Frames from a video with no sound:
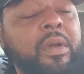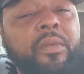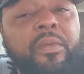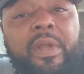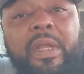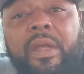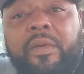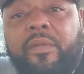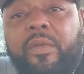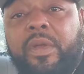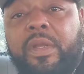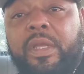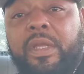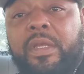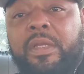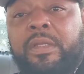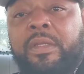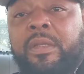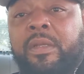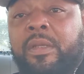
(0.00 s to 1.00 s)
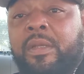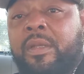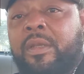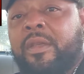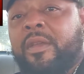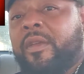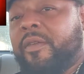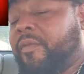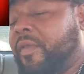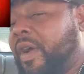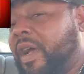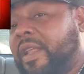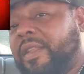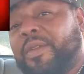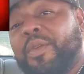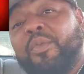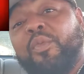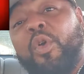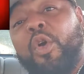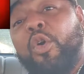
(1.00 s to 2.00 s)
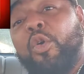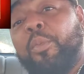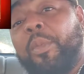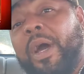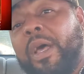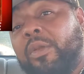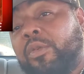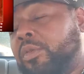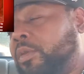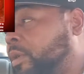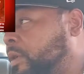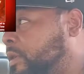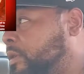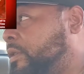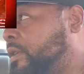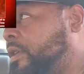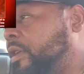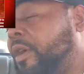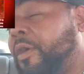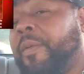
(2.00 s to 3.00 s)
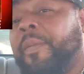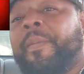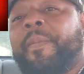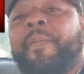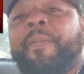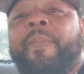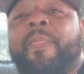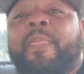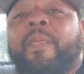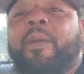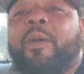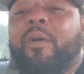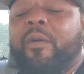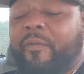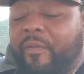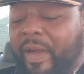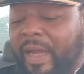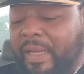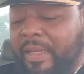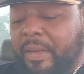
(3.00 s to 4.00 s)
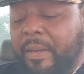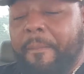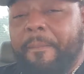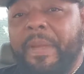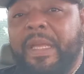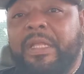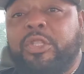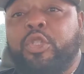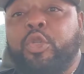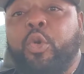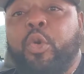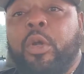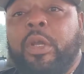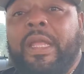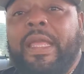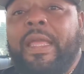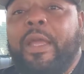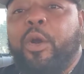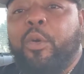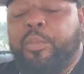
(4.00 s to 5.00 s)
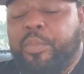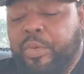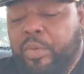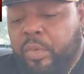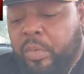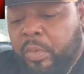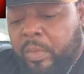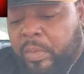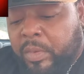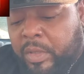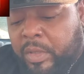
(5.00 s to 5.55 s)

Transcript: know, whatever it is, finding a role model, you know, or finding a mentor to help you